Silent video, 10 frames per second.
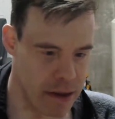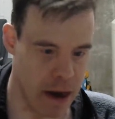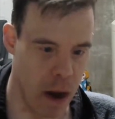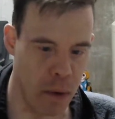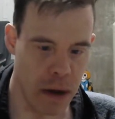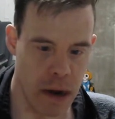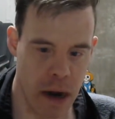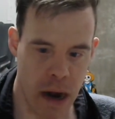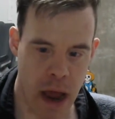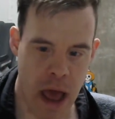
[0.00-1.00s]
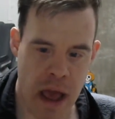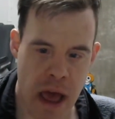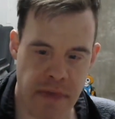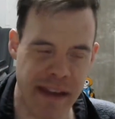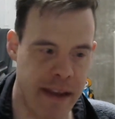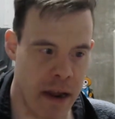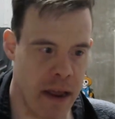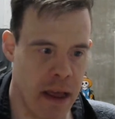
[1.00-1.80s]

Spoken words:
They